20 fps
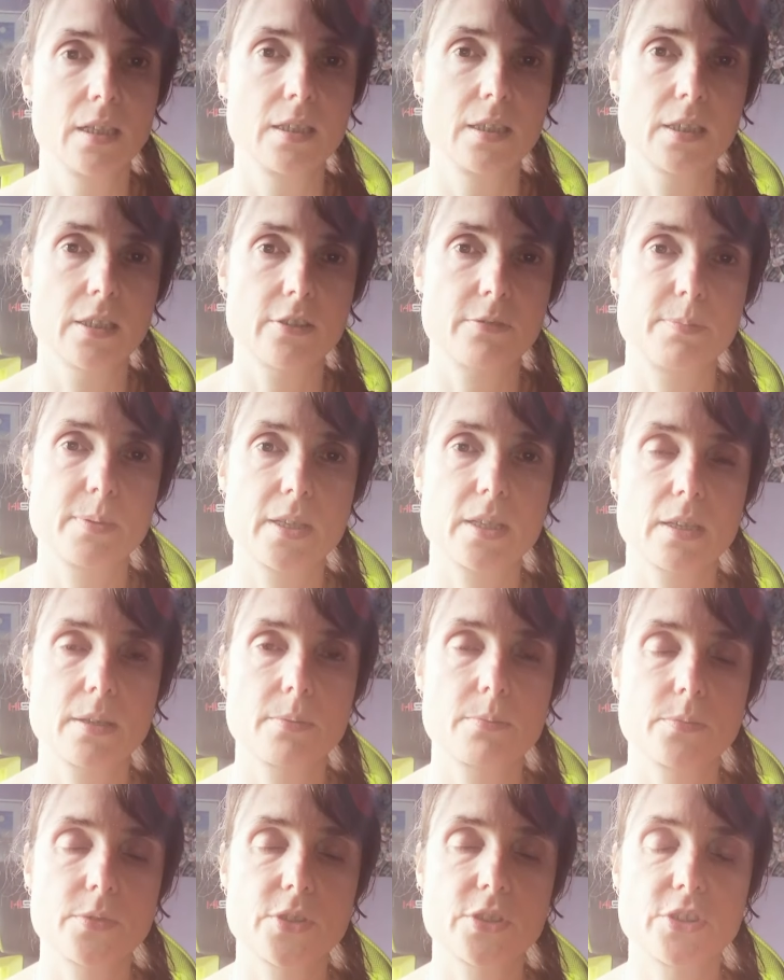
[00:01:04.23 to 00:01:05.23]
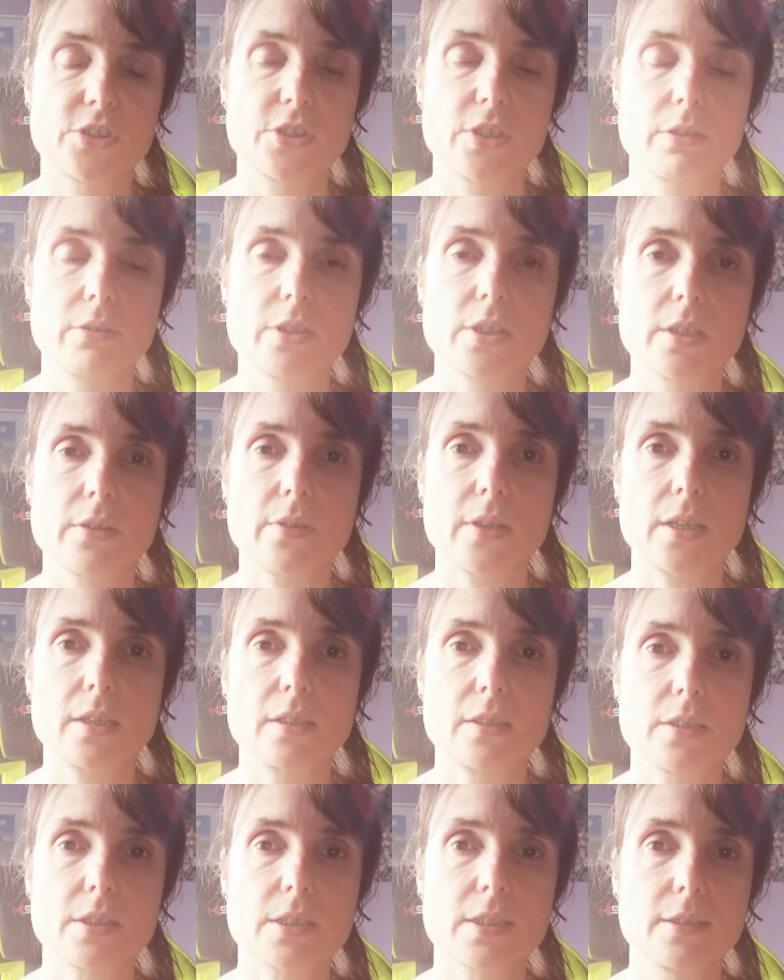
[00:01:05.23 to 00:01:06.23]
and life becomes a series of
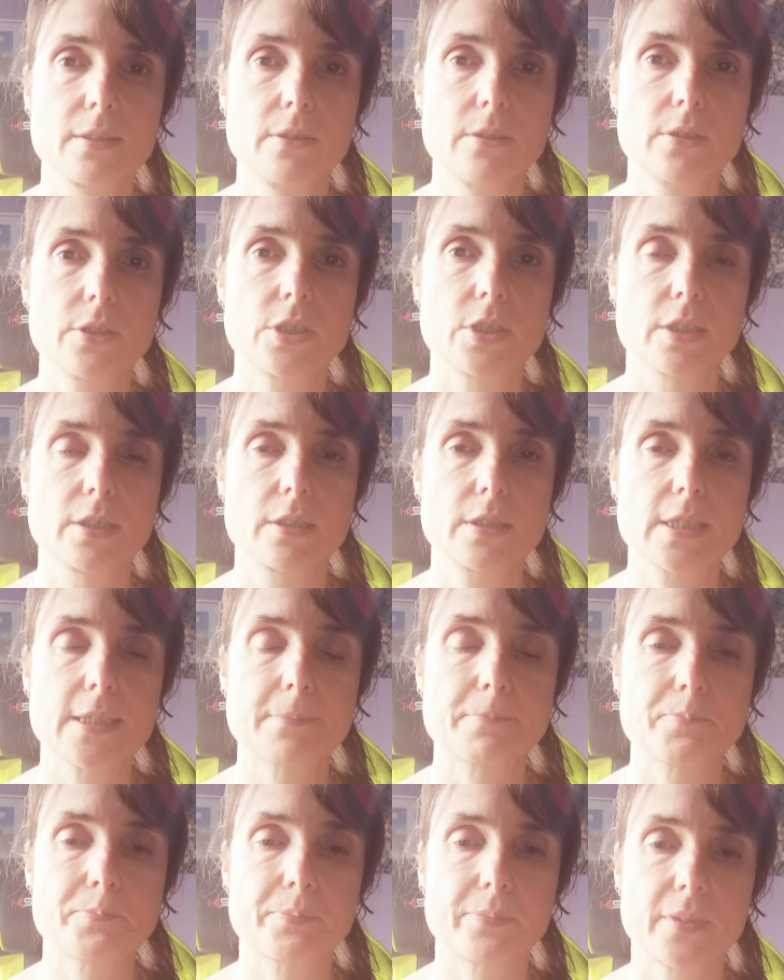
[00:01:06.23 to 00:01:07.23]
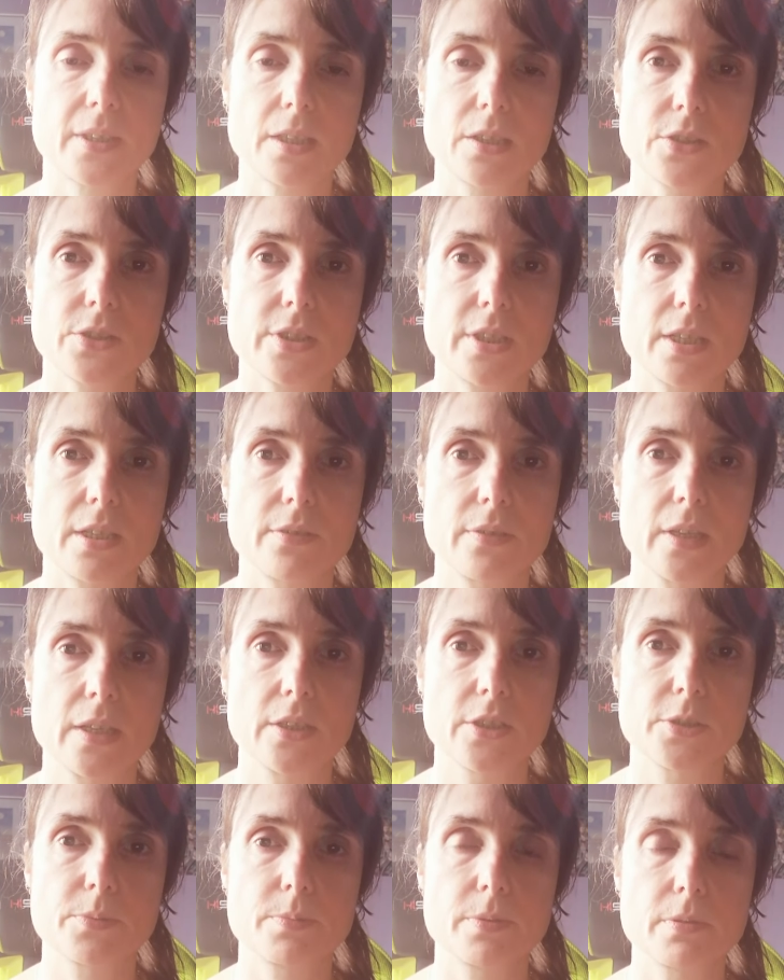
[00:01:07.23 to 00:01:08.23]
endless solutions instead of
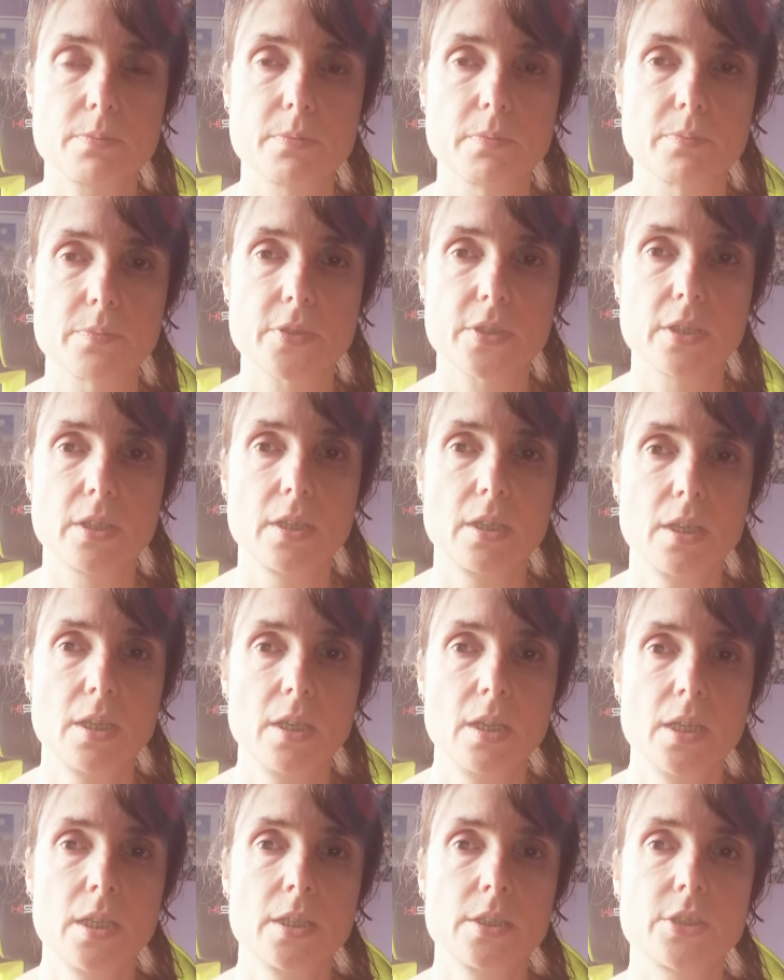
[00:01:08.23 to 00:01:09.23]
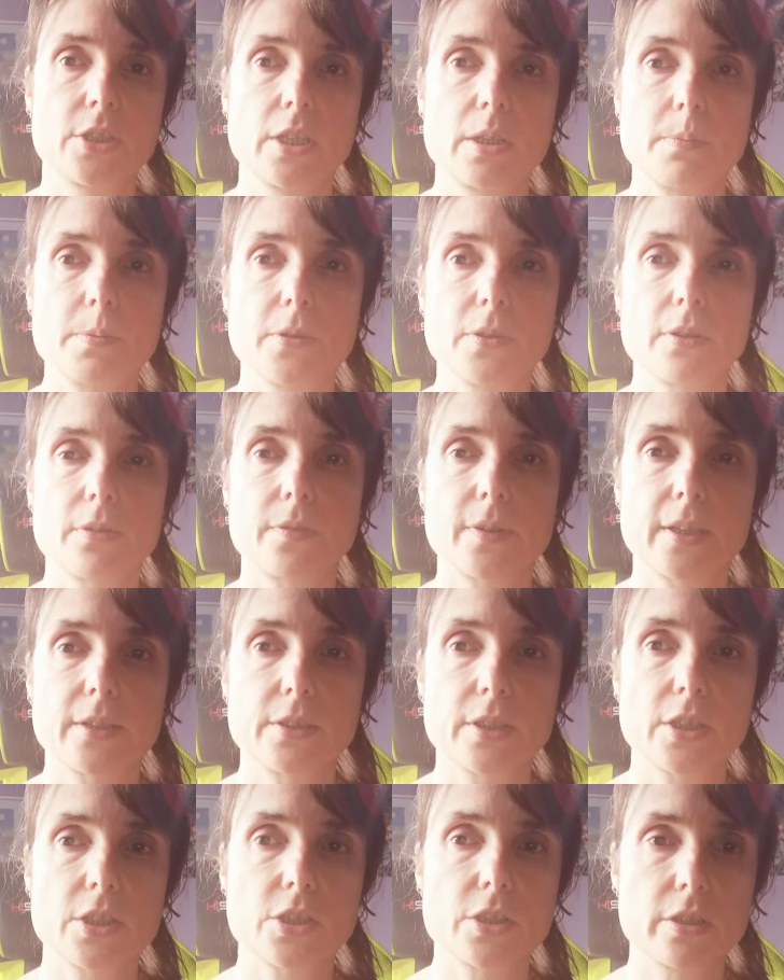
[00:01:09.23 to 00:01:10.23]
endless problems. Deepen the
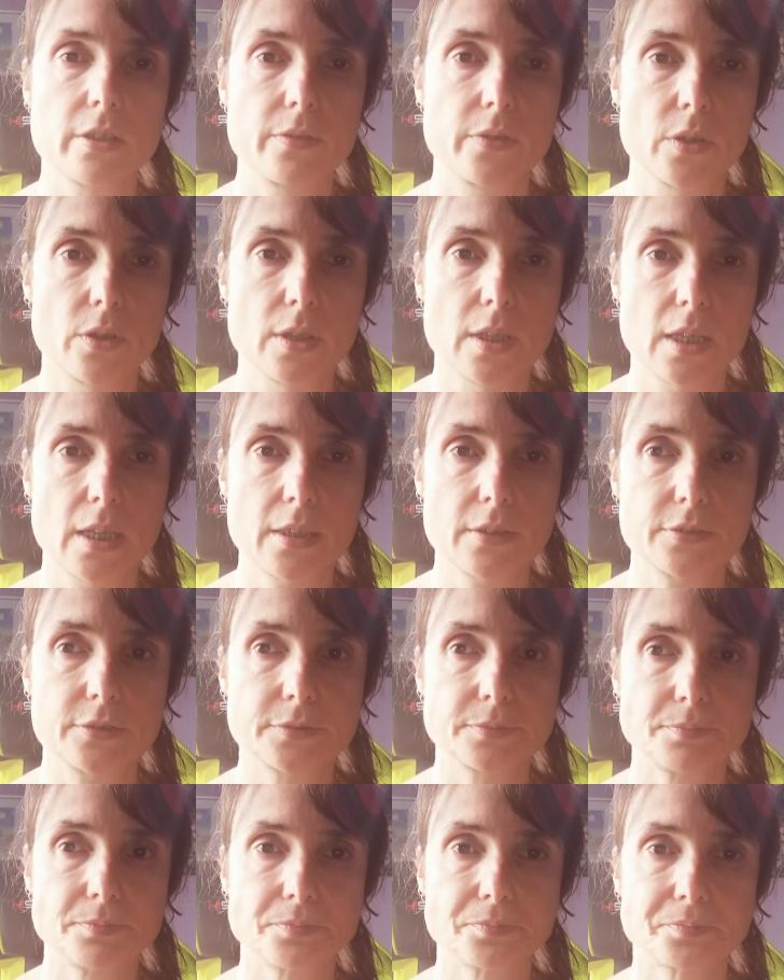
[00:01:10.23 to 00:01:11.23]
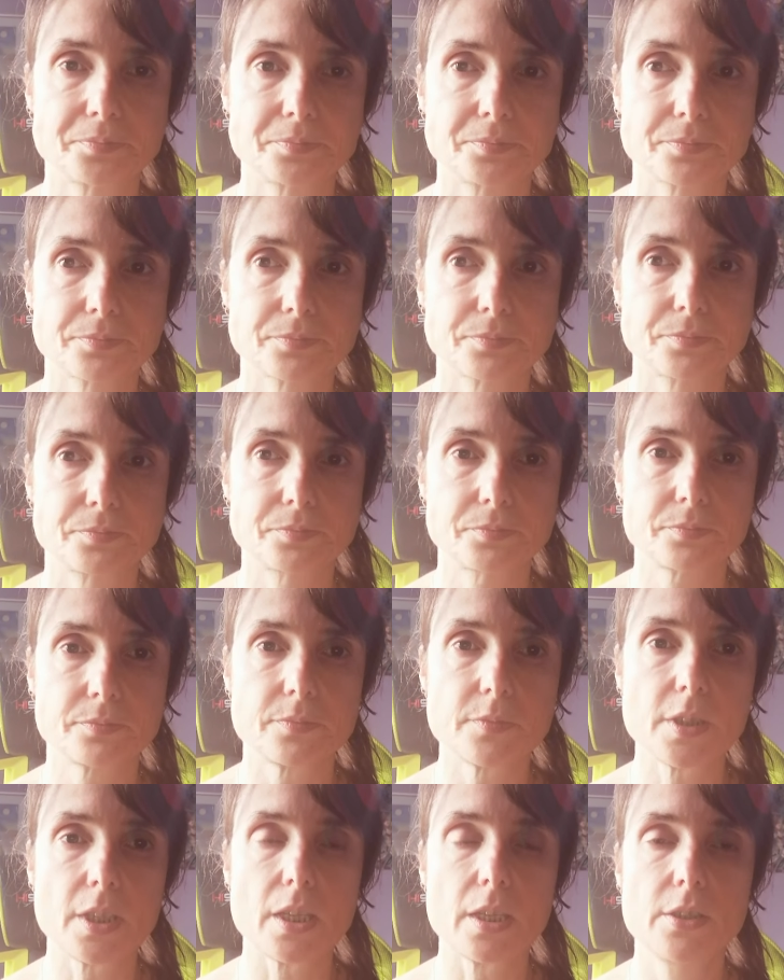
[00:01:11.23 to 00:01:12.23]
foundation of your life.
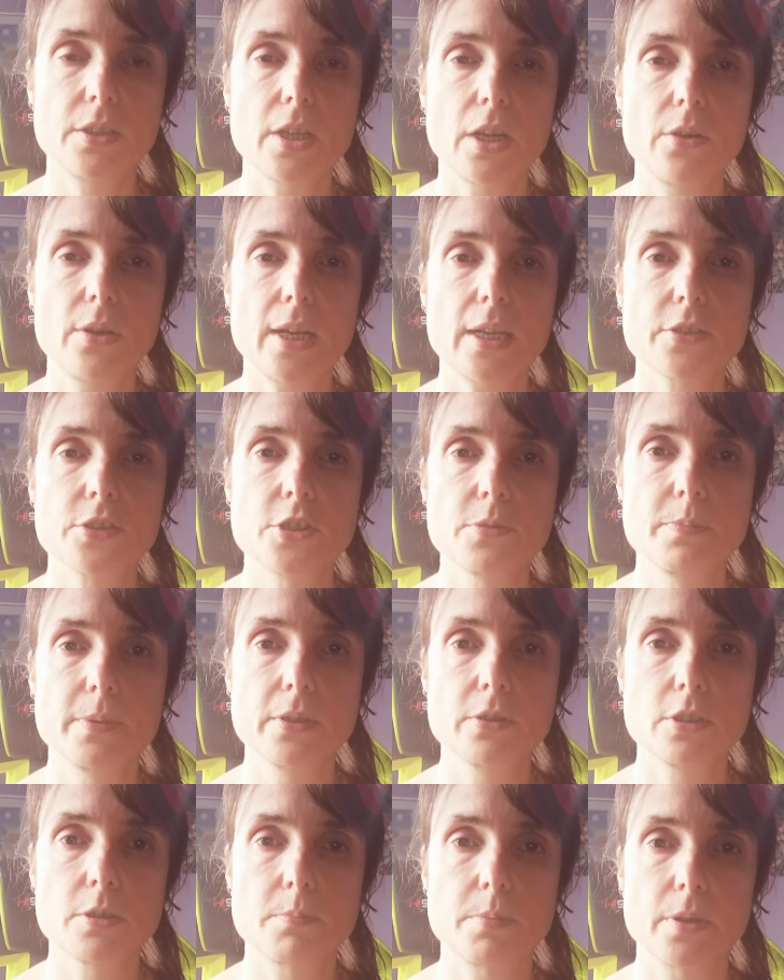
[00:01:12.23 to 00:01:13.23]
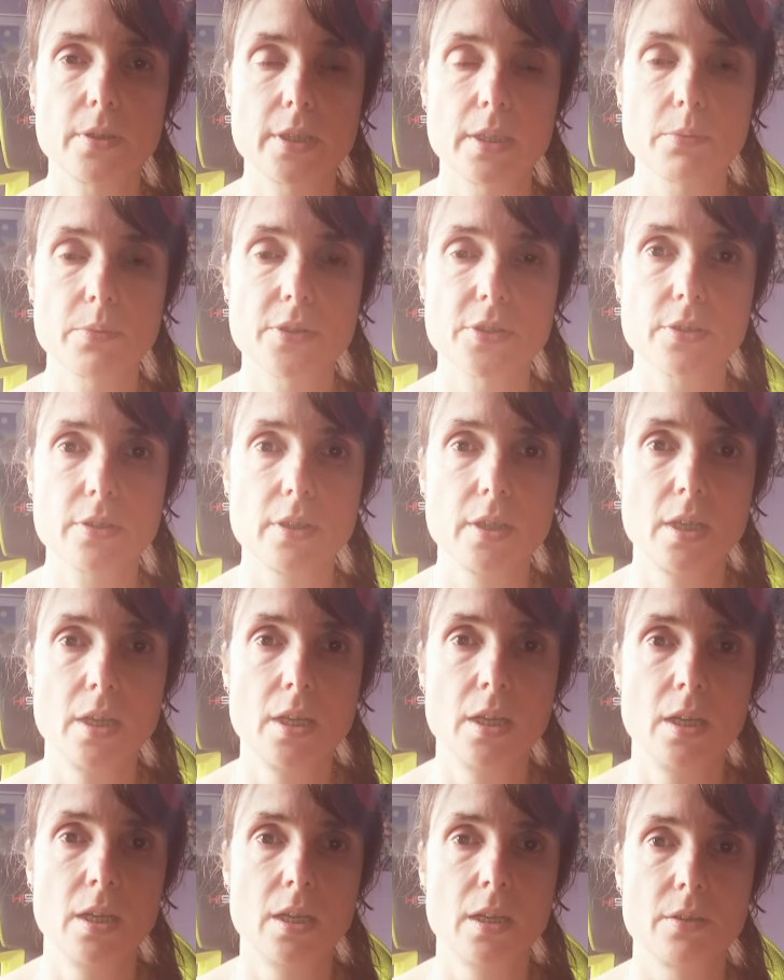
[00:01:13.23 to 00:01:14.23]
Know how to build upon it when the,
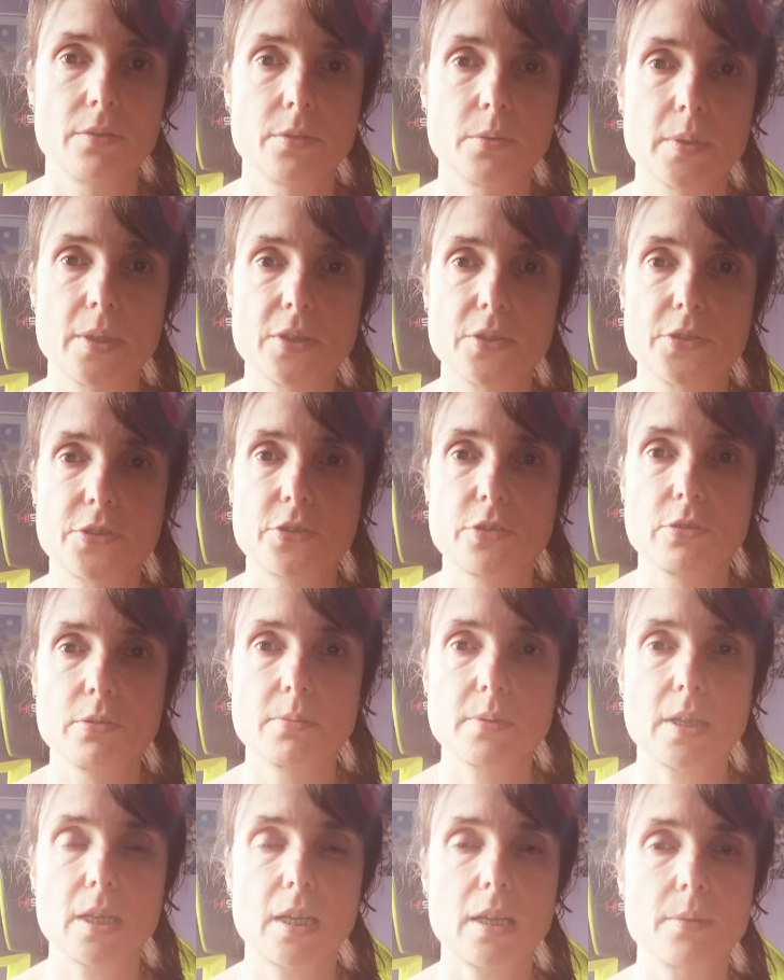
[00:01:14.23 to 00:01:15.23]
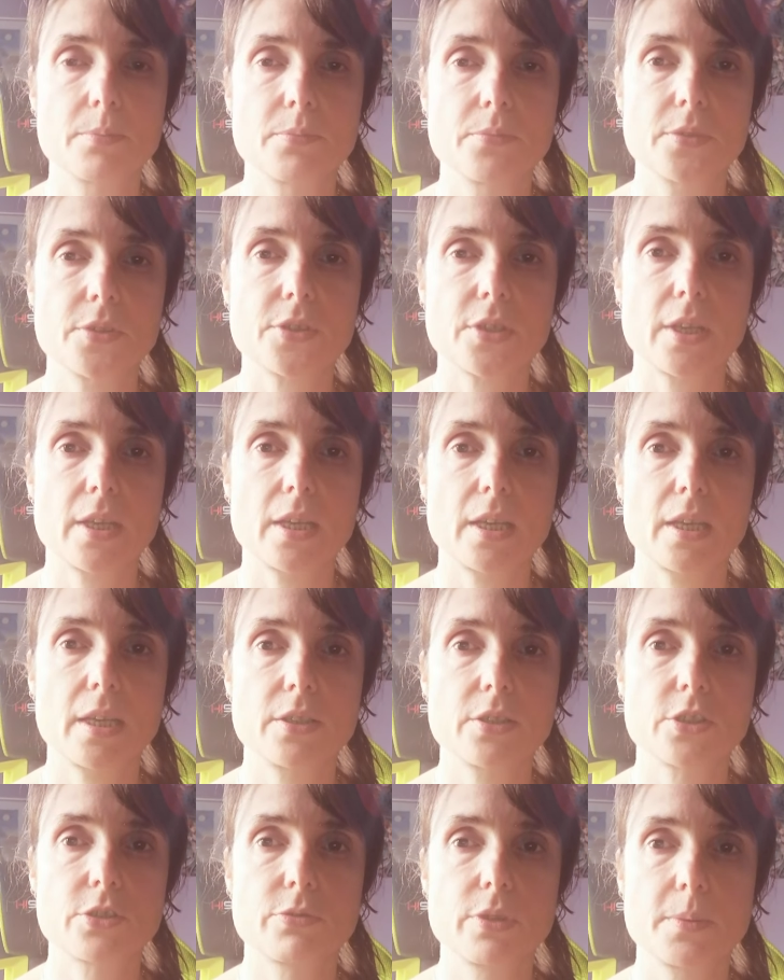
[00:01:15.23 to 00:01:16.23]
for when the storm comes
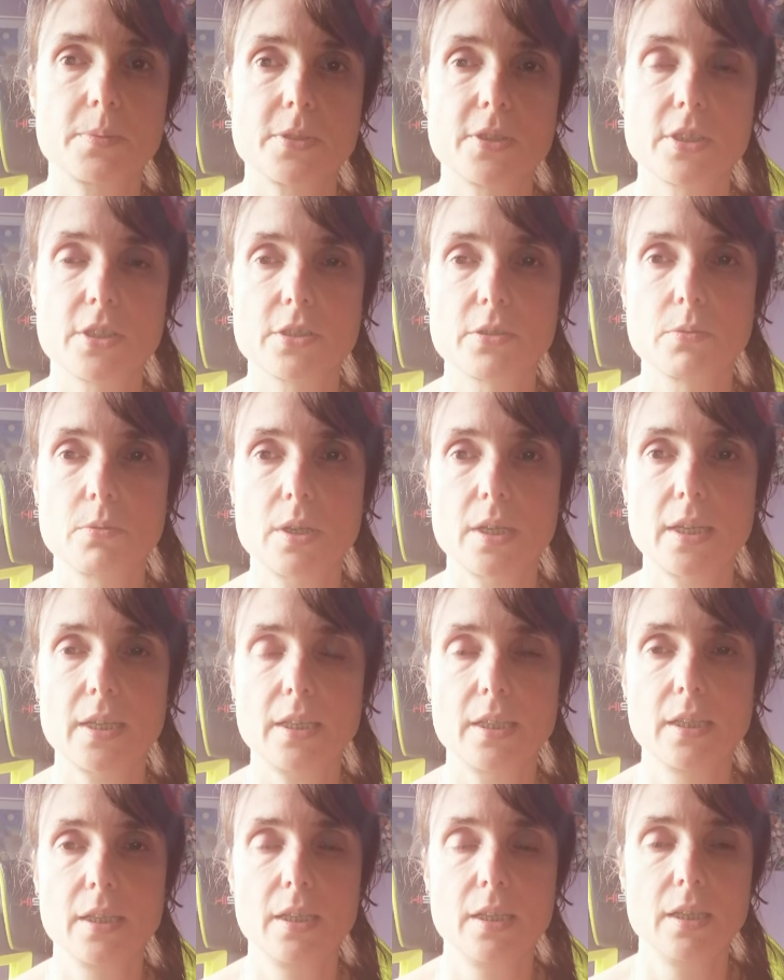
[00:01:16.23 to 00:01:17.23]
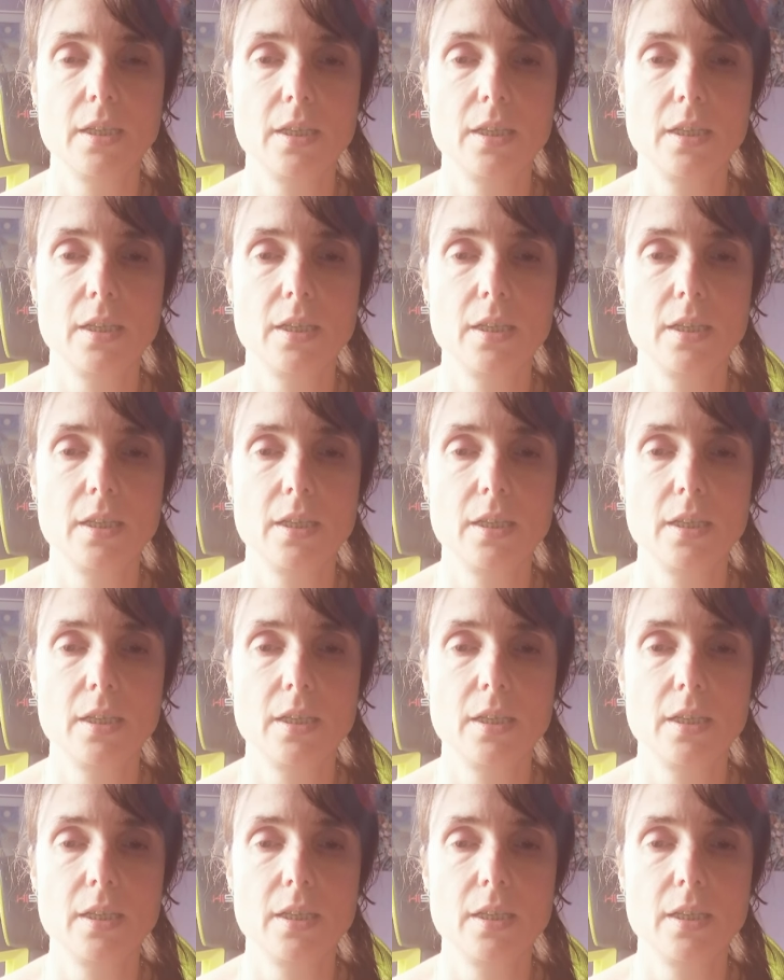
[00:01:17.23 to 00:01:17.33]
and sweeps things away,